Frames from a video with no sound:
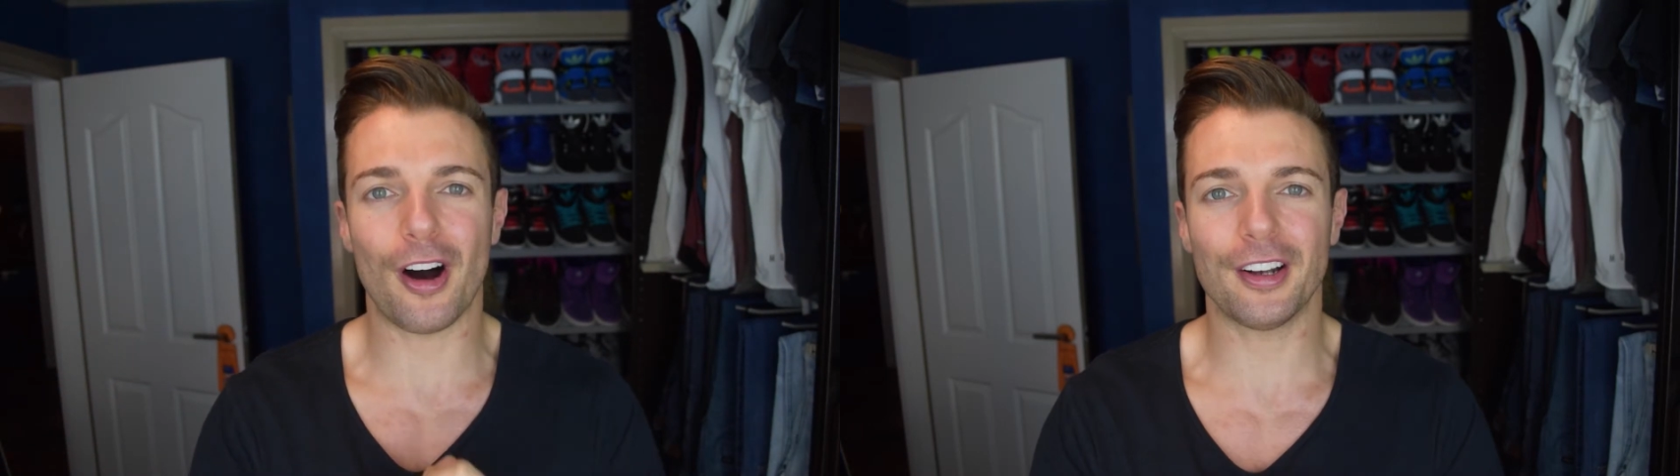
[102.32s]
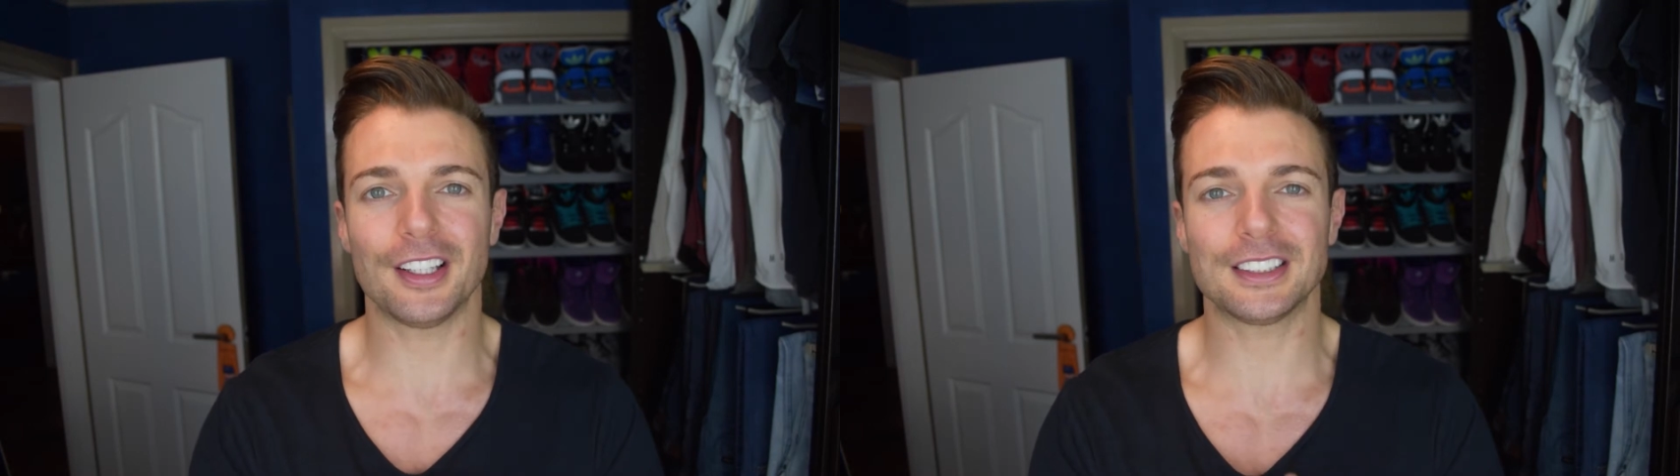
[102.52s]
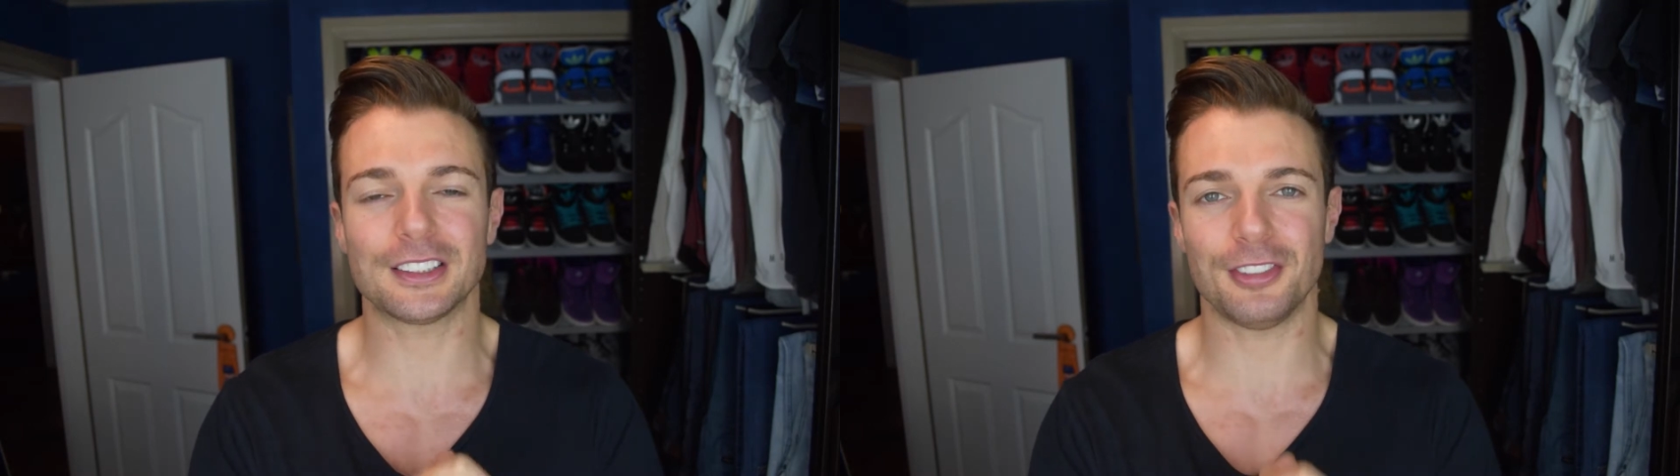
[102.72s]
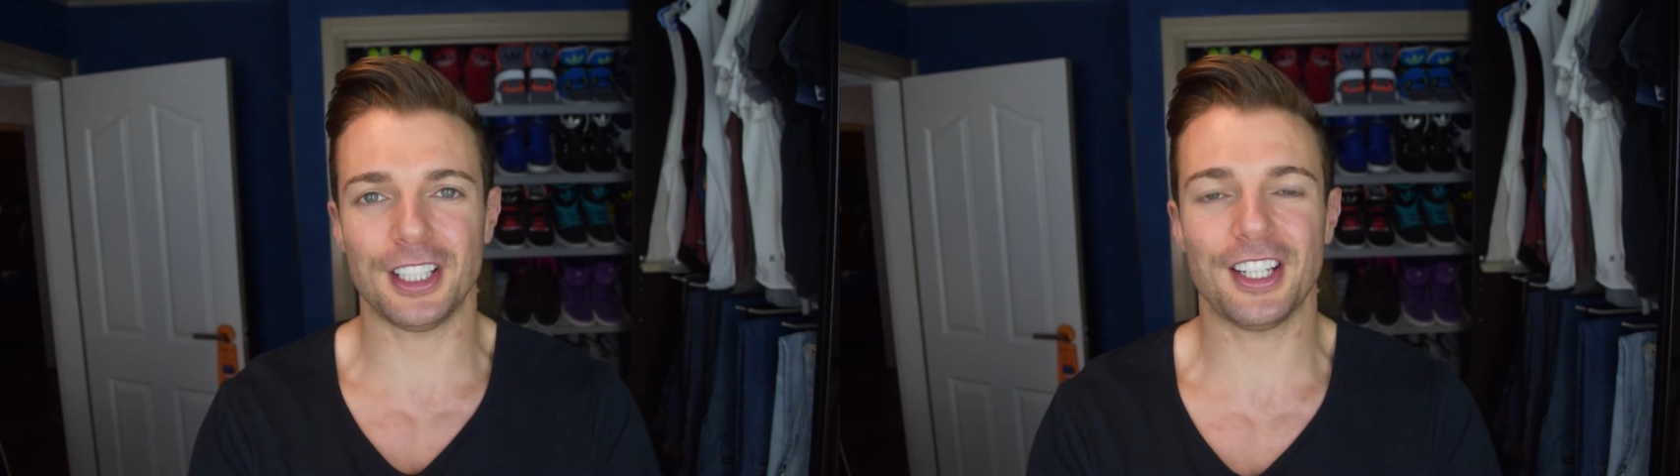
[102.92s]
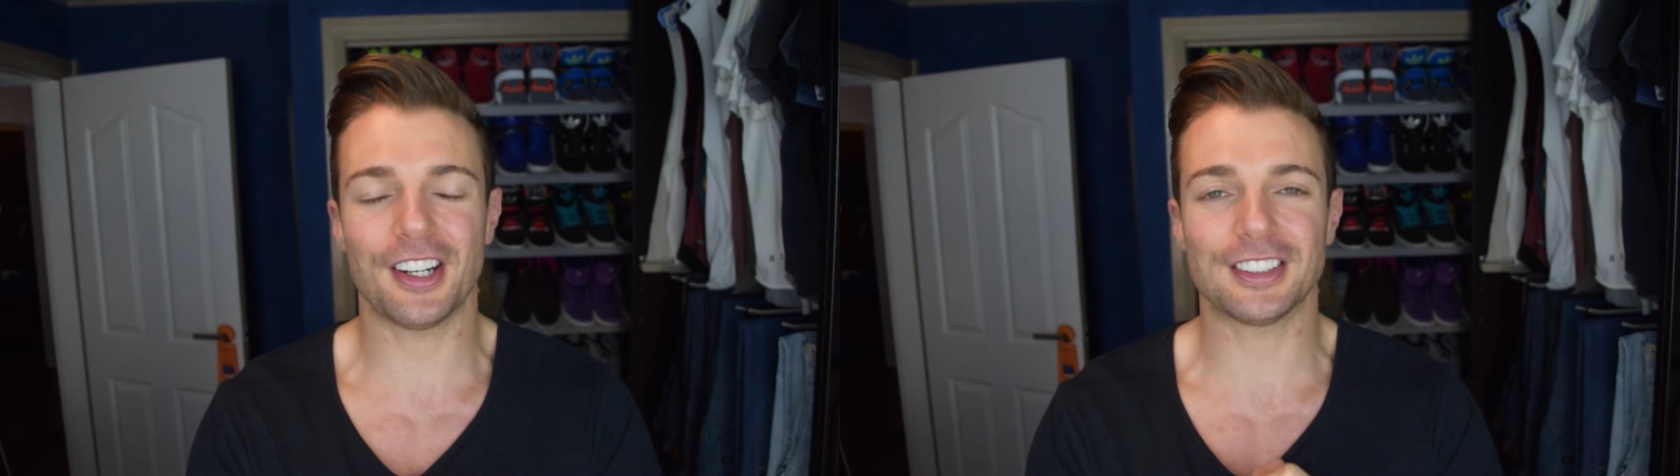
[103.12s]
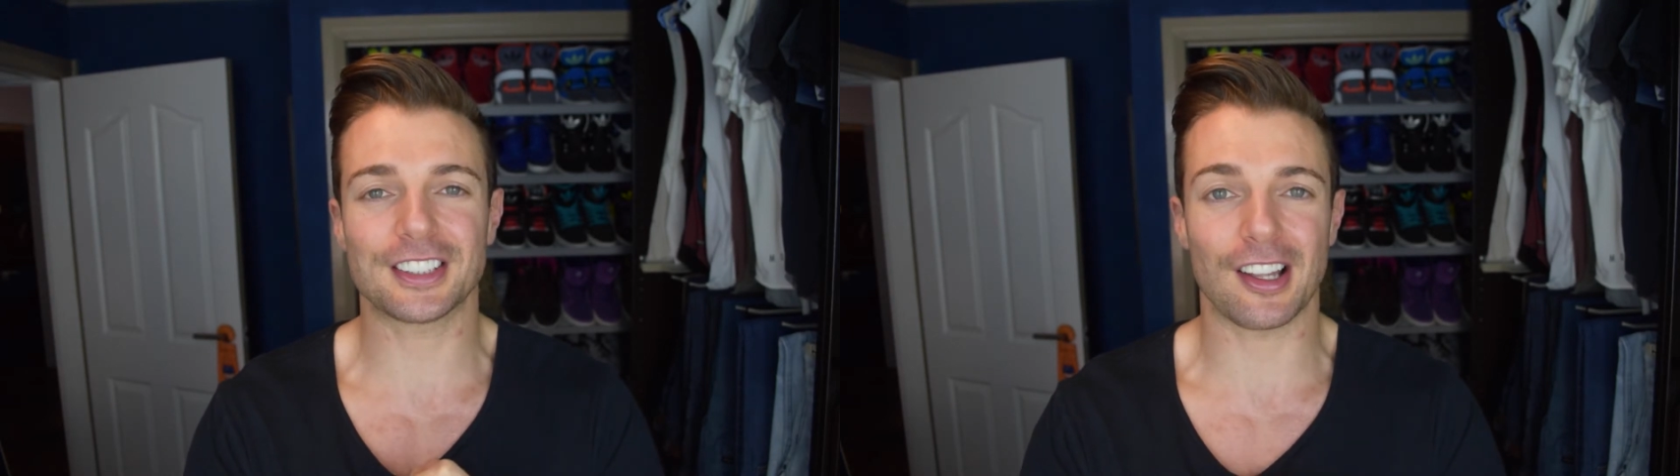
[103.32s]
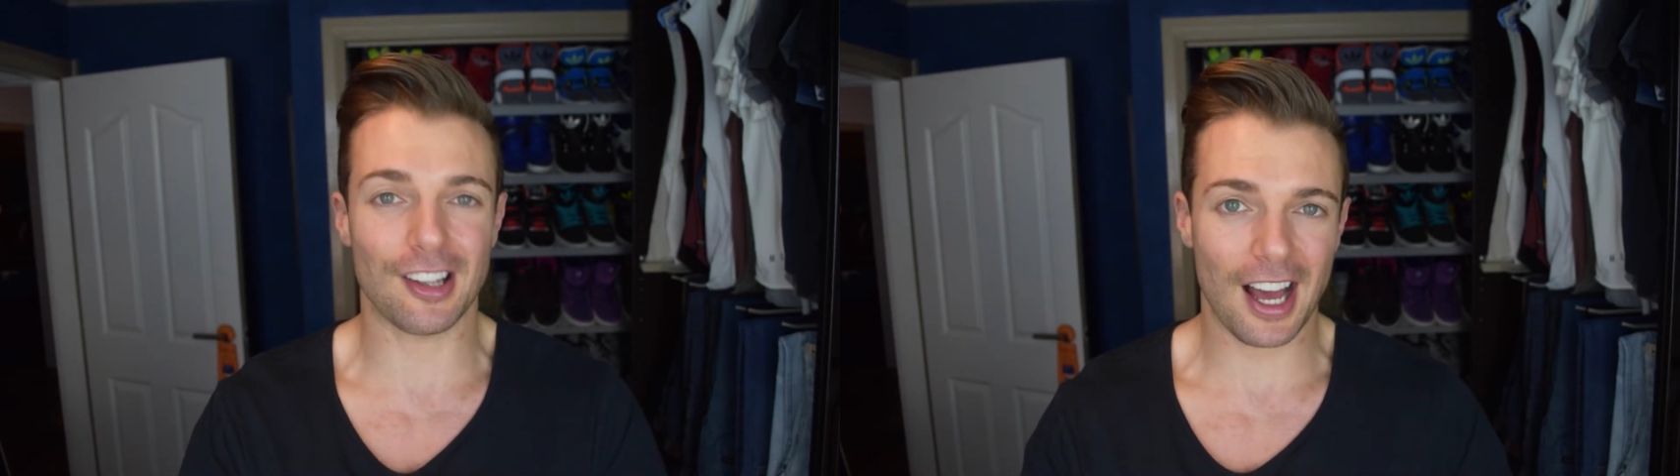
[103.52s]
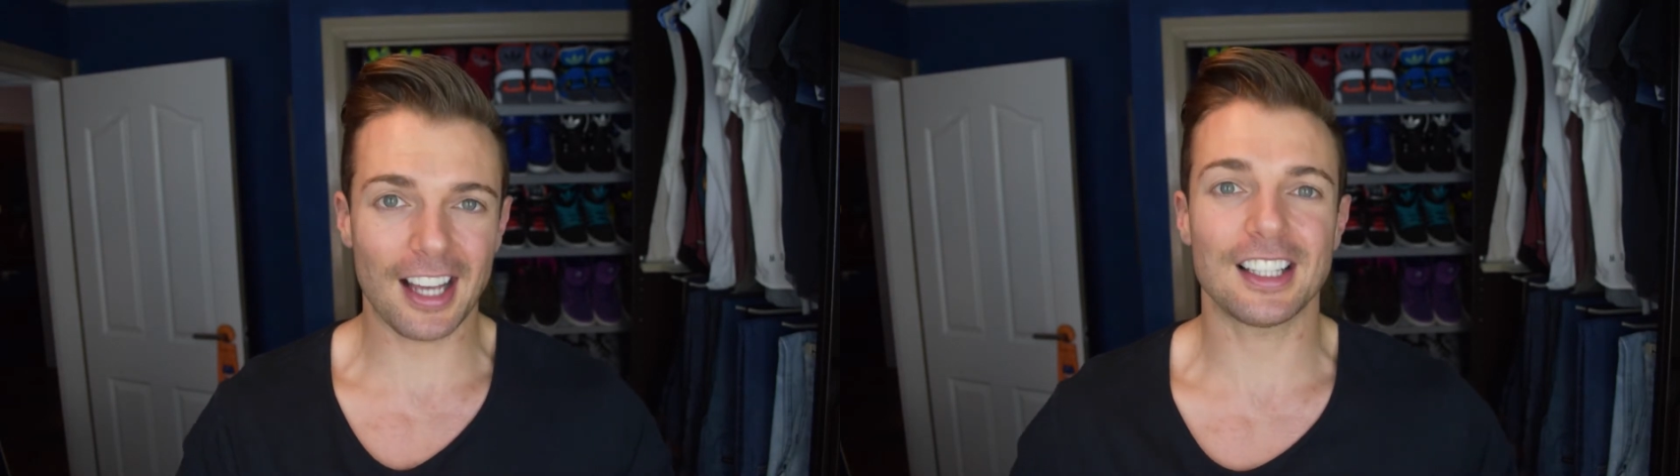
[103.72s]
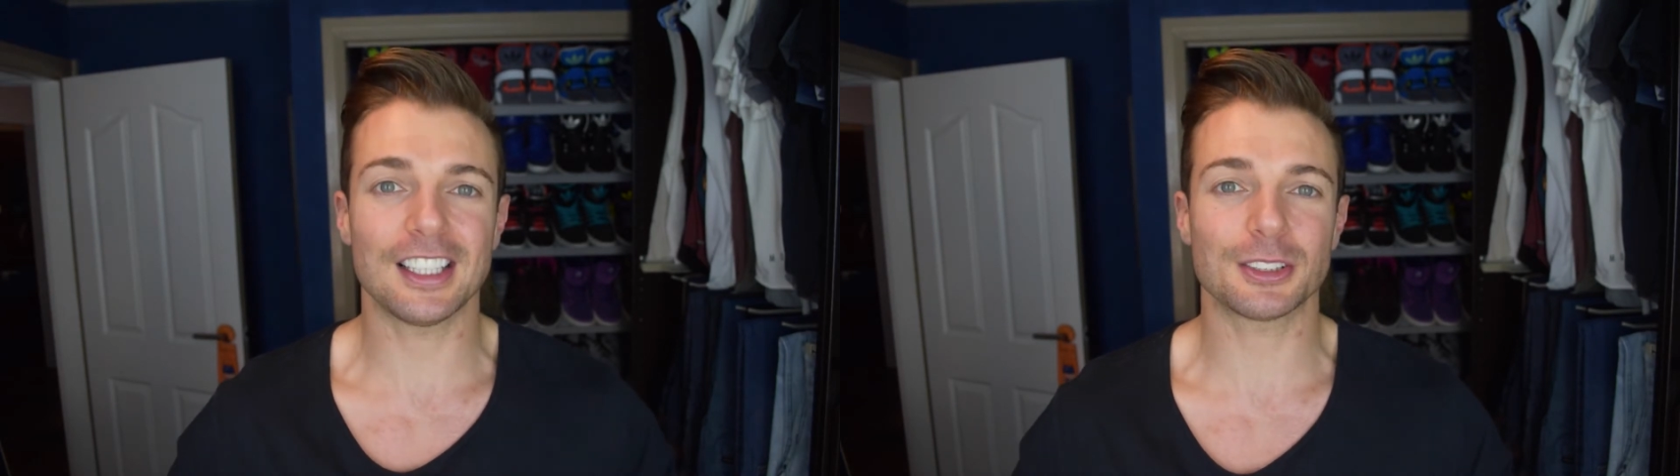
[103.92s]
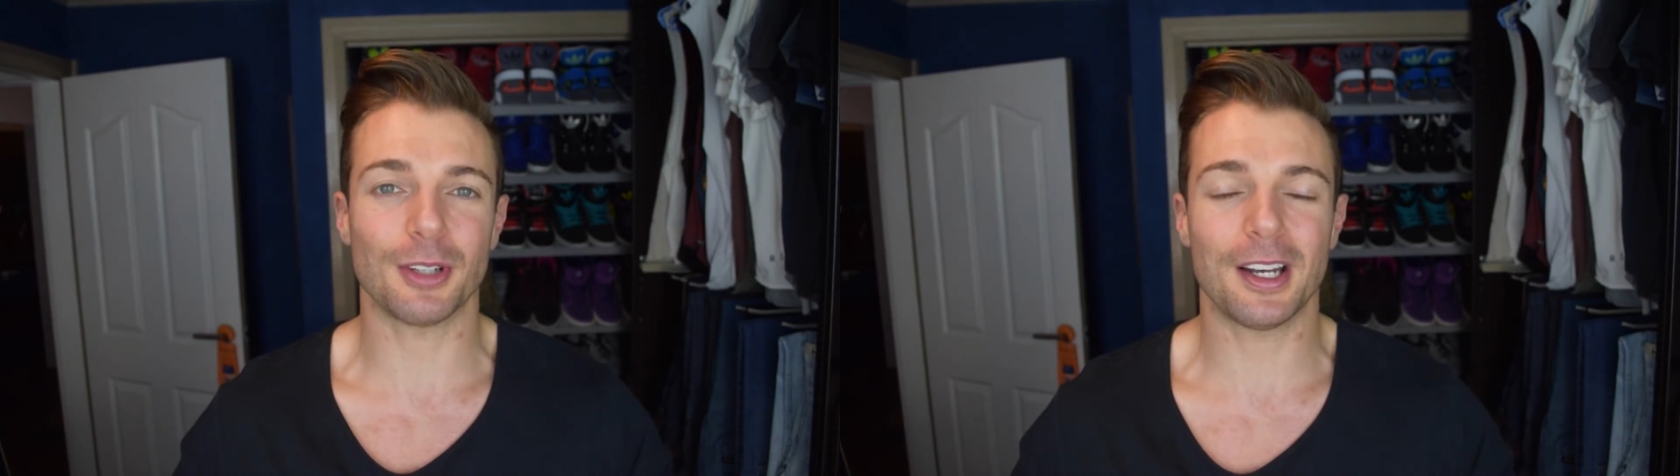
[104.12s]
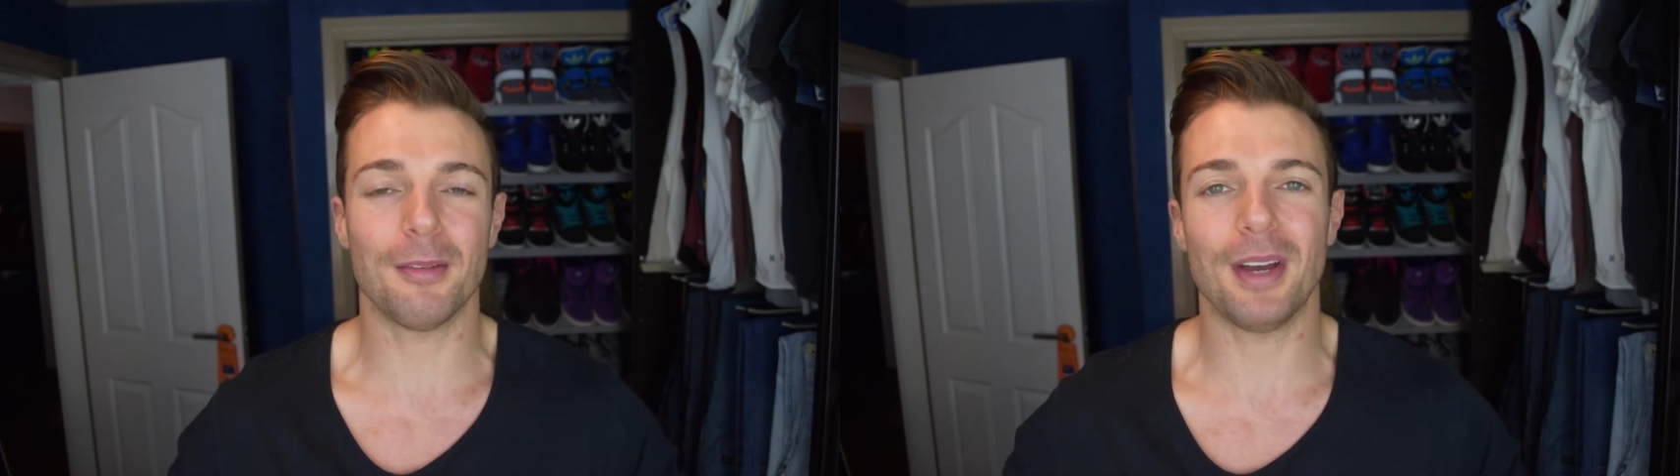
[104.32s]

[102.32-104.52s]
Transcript: honest videos like this one,